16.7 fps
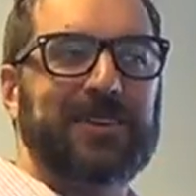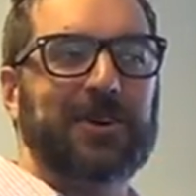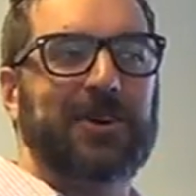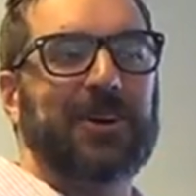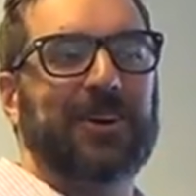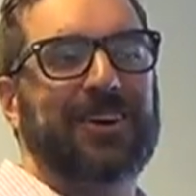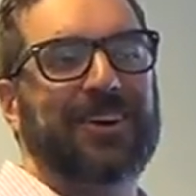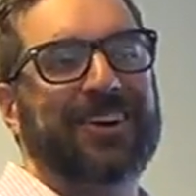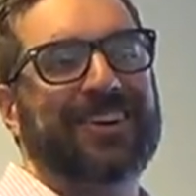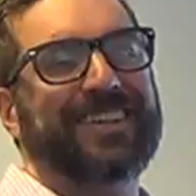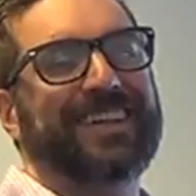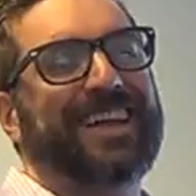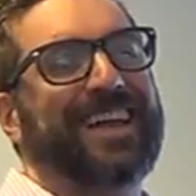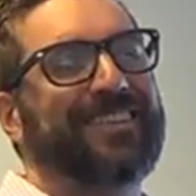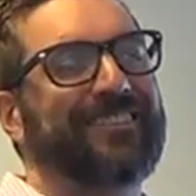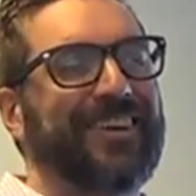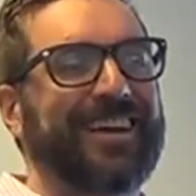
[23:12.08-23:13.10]
Google
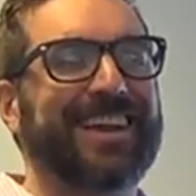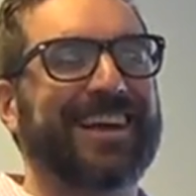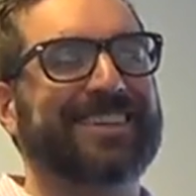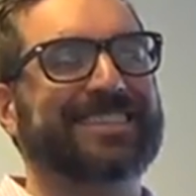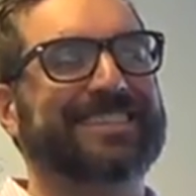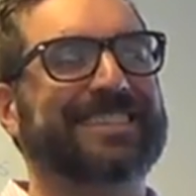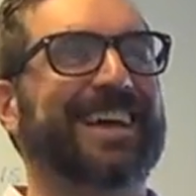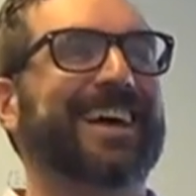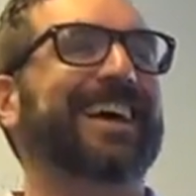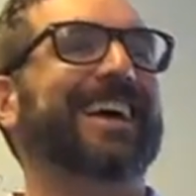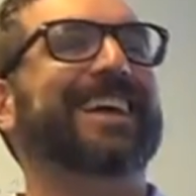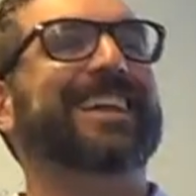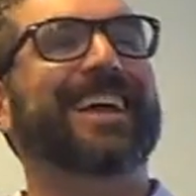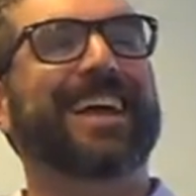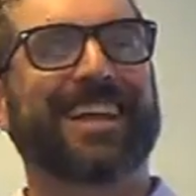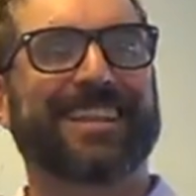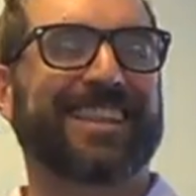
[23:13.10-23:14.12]
and went
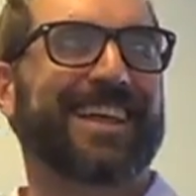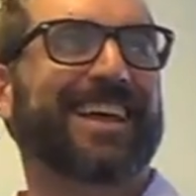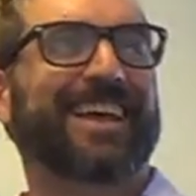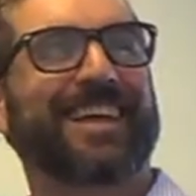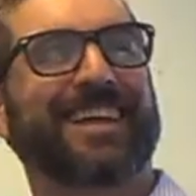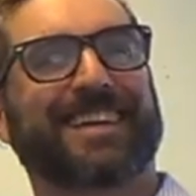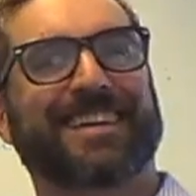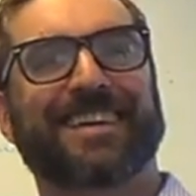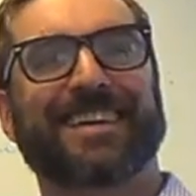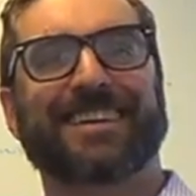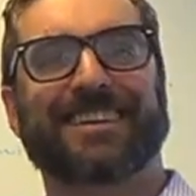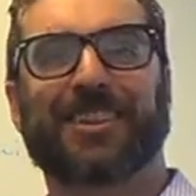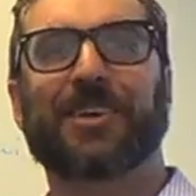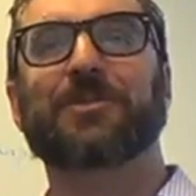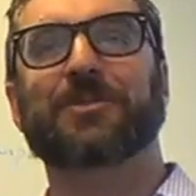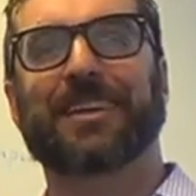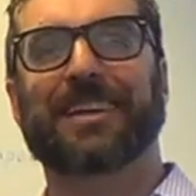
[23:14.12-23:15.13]
outside and like
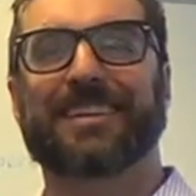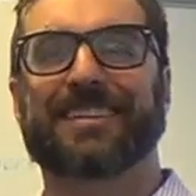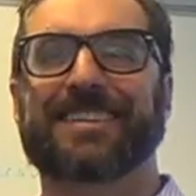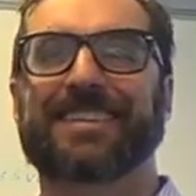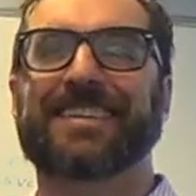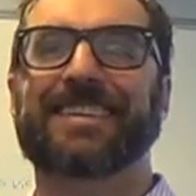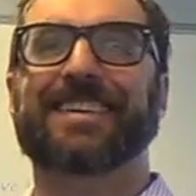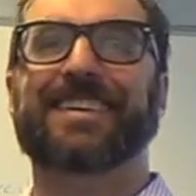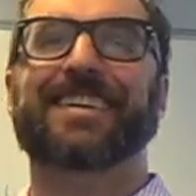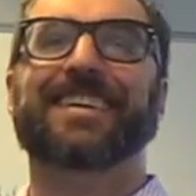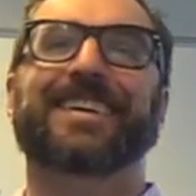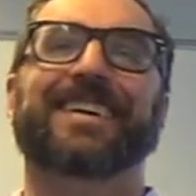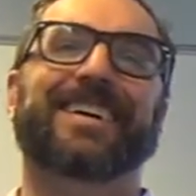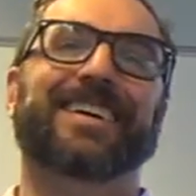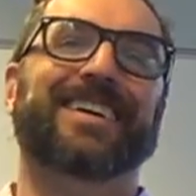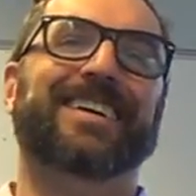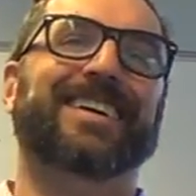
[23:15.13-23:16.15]
cloned it.
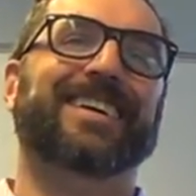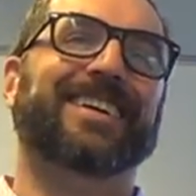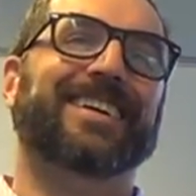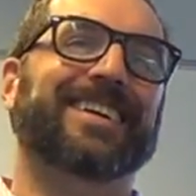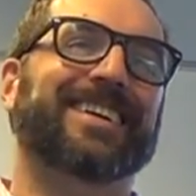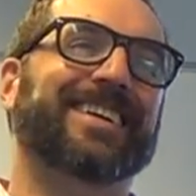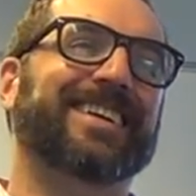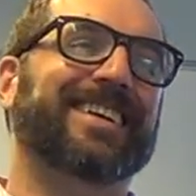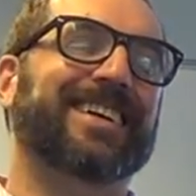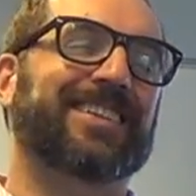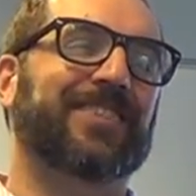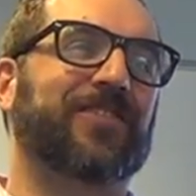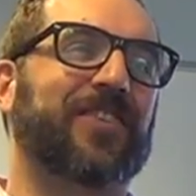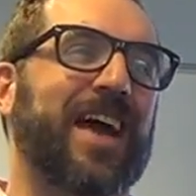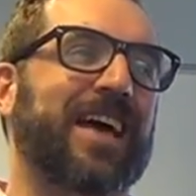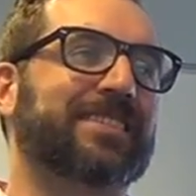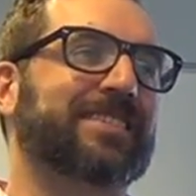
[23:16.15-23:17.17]
Uh, it's
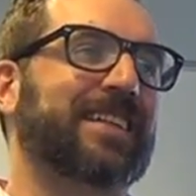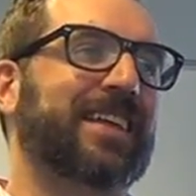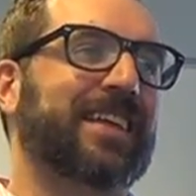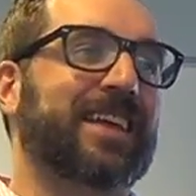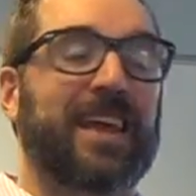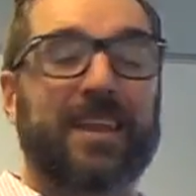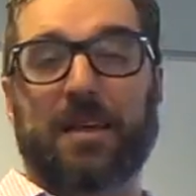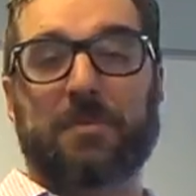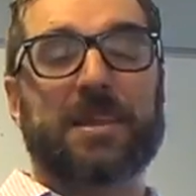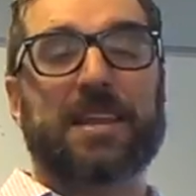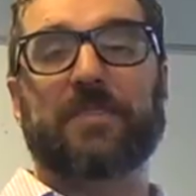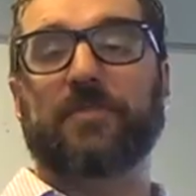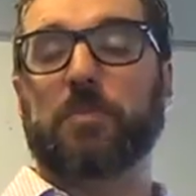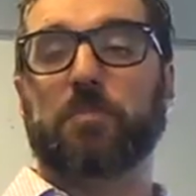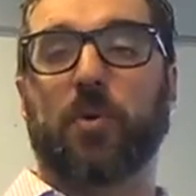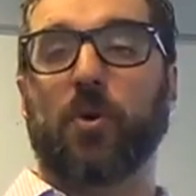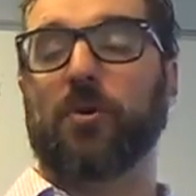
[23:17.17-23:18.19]
fascinating. And I mean,
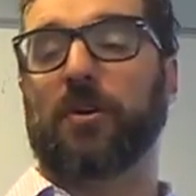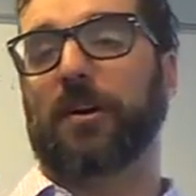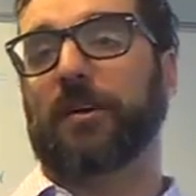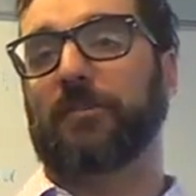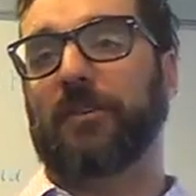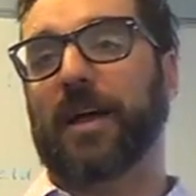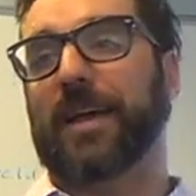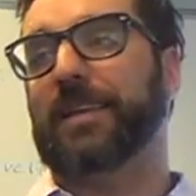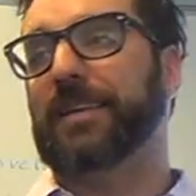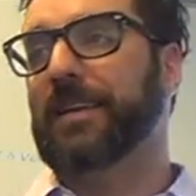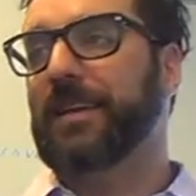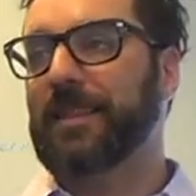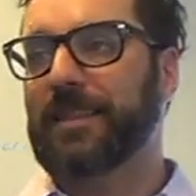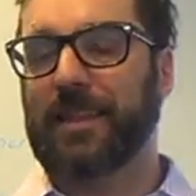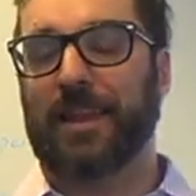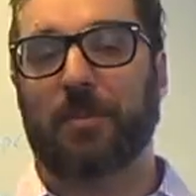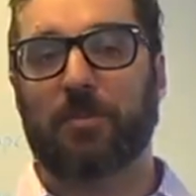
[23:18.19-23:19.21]
even Borg, right?
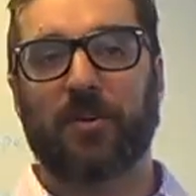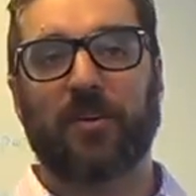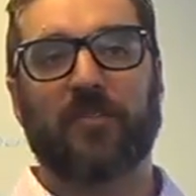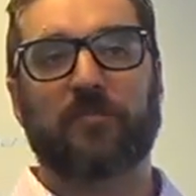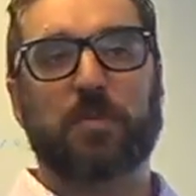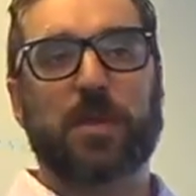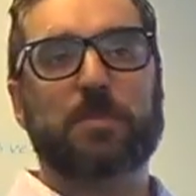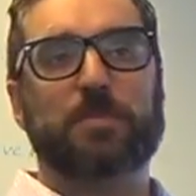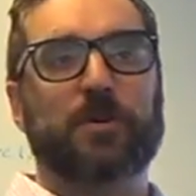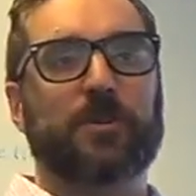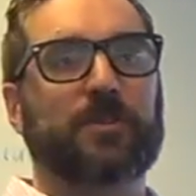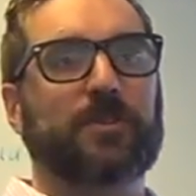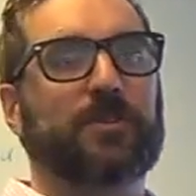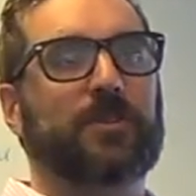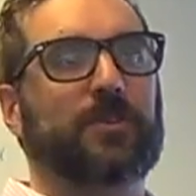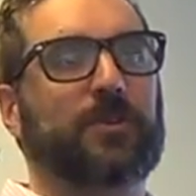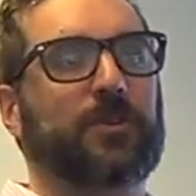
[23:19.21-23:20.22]
The number of
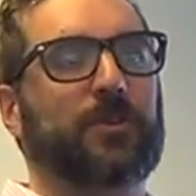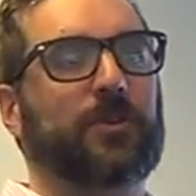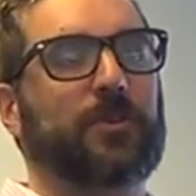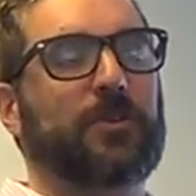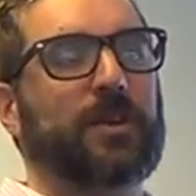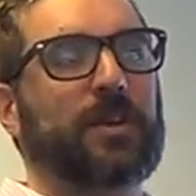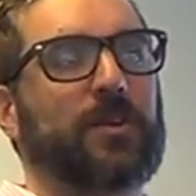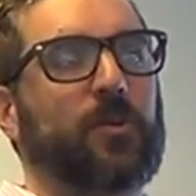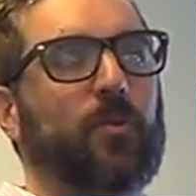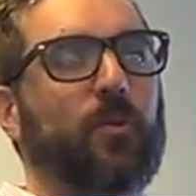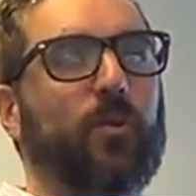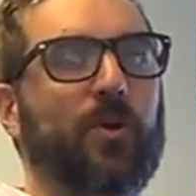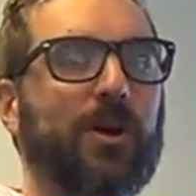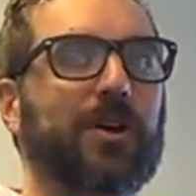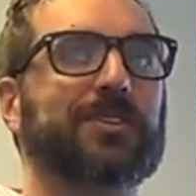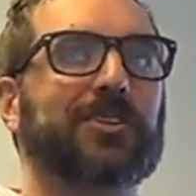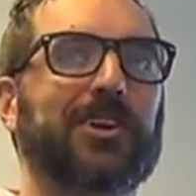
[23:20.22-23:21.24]
people who
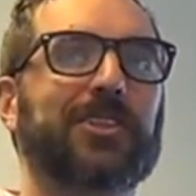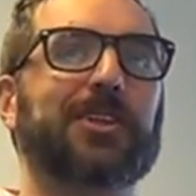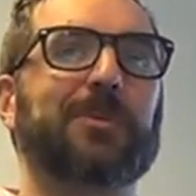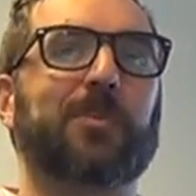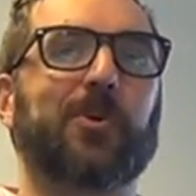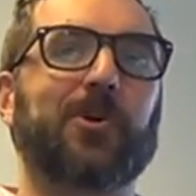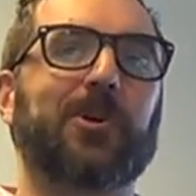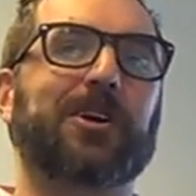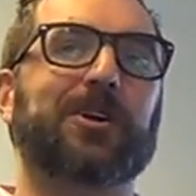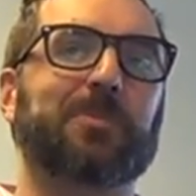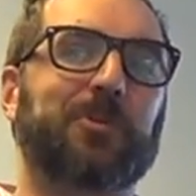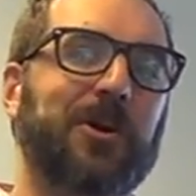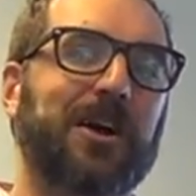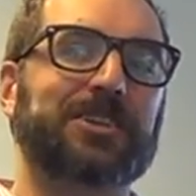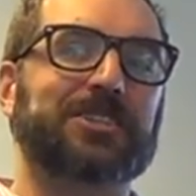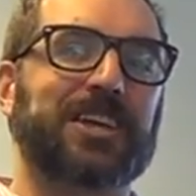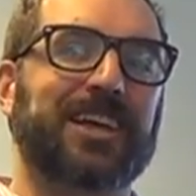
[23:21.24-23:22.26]
worked on the Borg
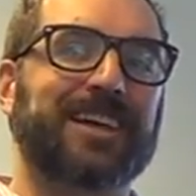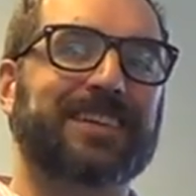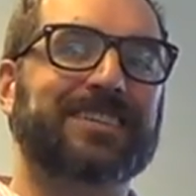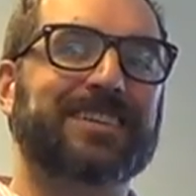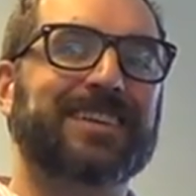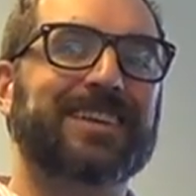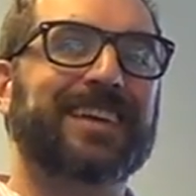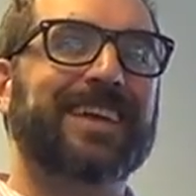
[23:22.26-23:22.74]
project